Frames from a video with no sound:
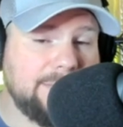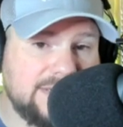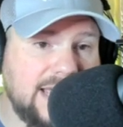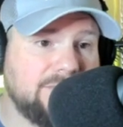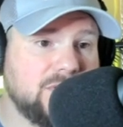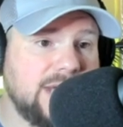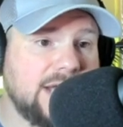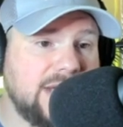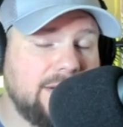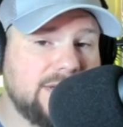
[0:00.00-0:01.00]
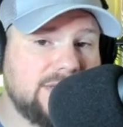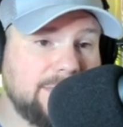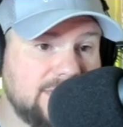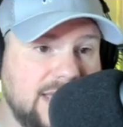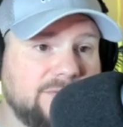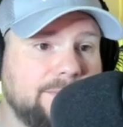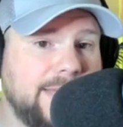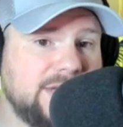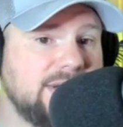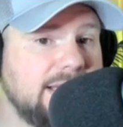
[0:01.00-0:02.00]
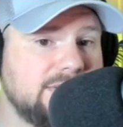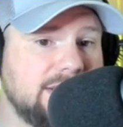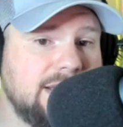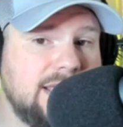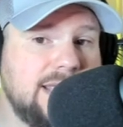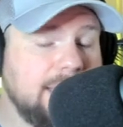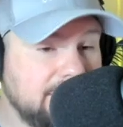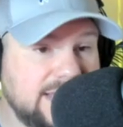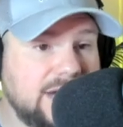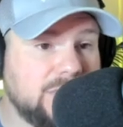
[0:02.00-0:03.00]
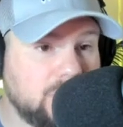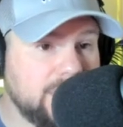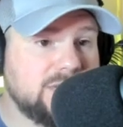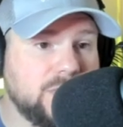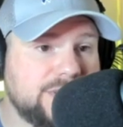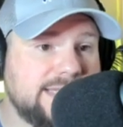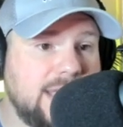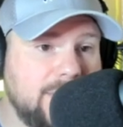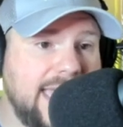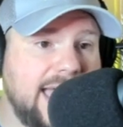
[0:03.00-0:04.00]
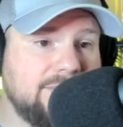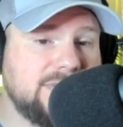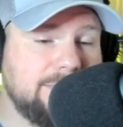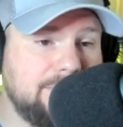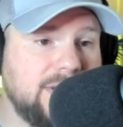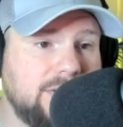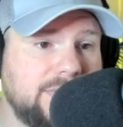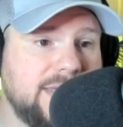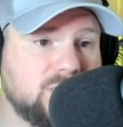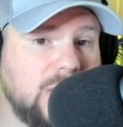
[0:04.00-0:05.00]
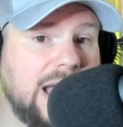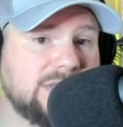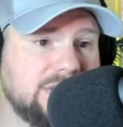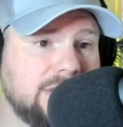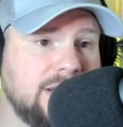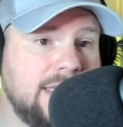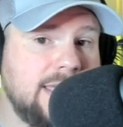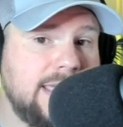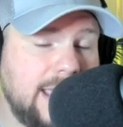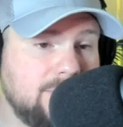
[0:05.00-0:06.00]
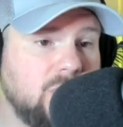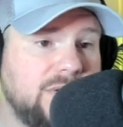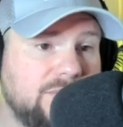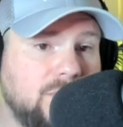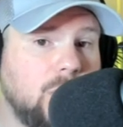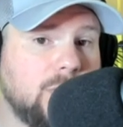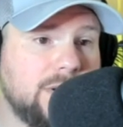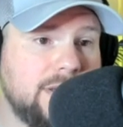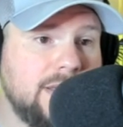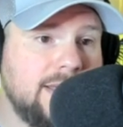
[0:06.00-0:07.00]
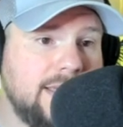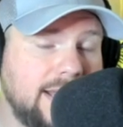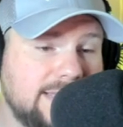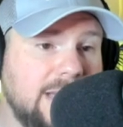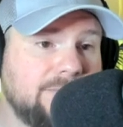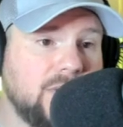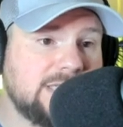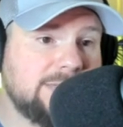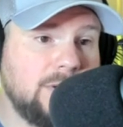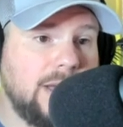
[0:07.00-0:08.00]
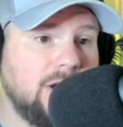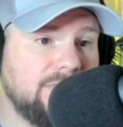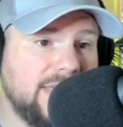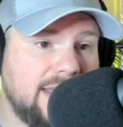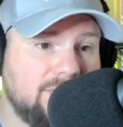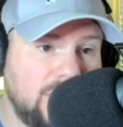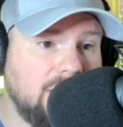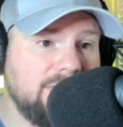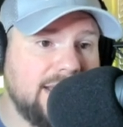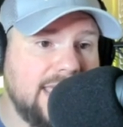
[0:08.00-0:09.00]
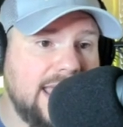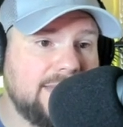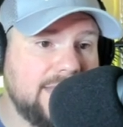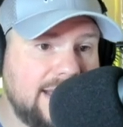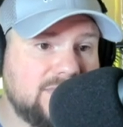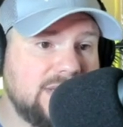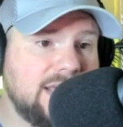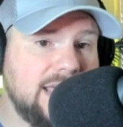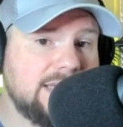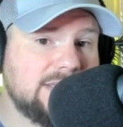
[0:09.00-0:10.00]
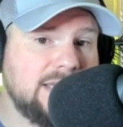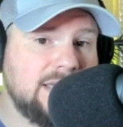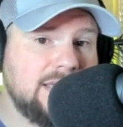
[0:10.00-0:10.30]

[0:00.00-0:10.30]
I'm excited for Josh Harris. I'm excited for Ben Johnson. I'm excited for the resources that we have to build this roster and move it forward. And it's time for us to be relevant again in the NFC East.